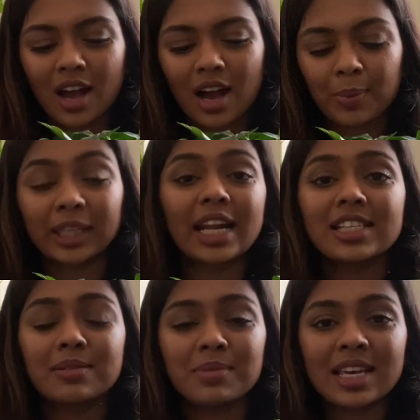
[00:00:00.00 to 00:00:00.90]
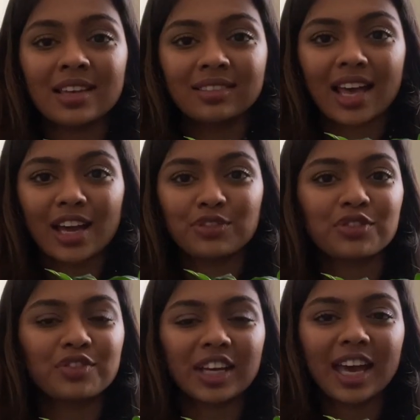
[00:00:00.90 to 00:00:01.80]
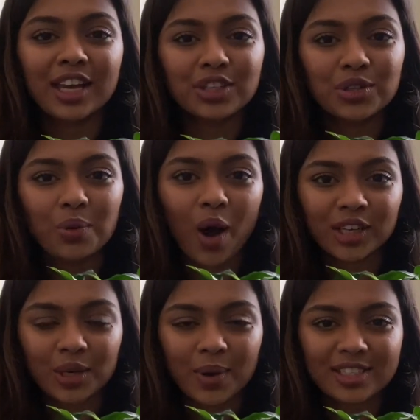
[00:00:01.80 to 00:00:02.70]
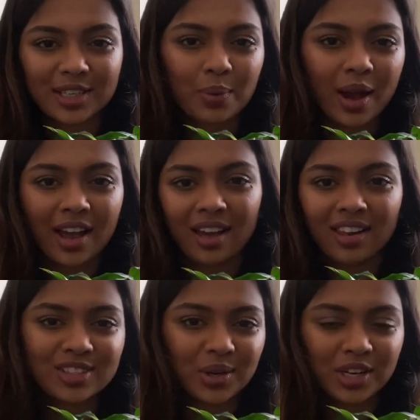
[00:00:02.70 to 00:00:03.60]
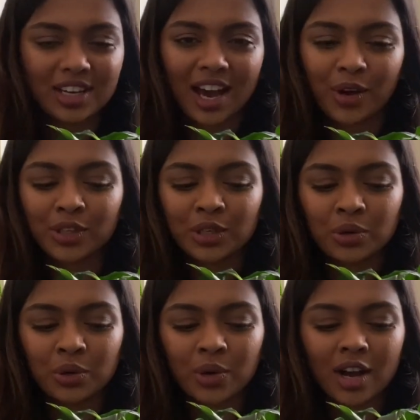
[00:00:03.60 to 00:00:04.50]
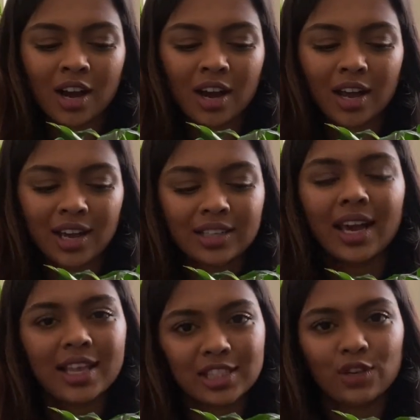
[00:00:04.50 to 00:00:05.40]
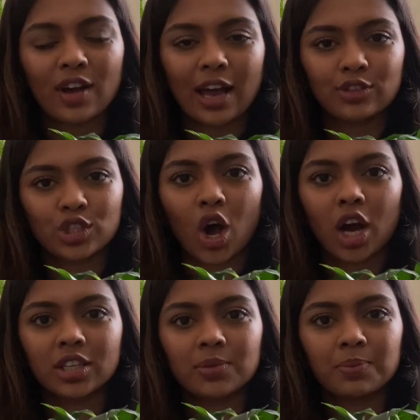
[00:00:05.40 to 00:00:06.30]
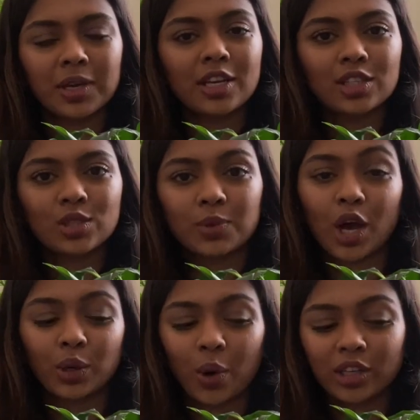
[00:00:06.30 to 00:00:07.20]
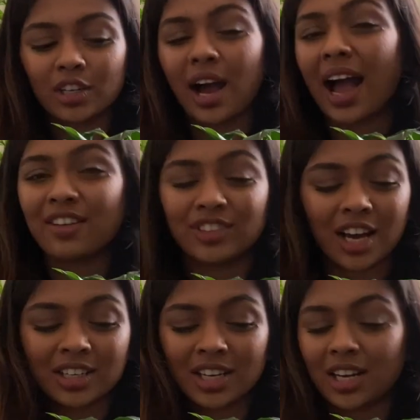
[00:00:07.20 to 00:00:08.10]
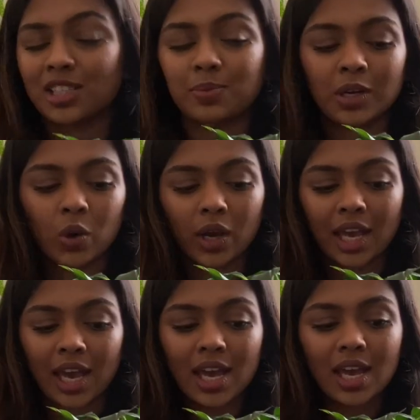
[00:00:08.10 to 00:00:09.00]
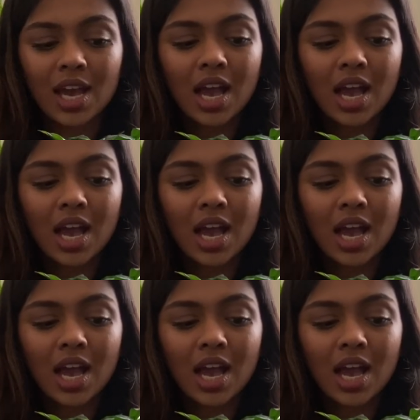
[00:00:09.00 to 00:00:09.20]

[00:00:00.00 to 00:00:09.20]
But that doesn't mean that if you forget to water once in a while, it's gonna die on you. It can survive short periods without water. I've done it and it's been okay.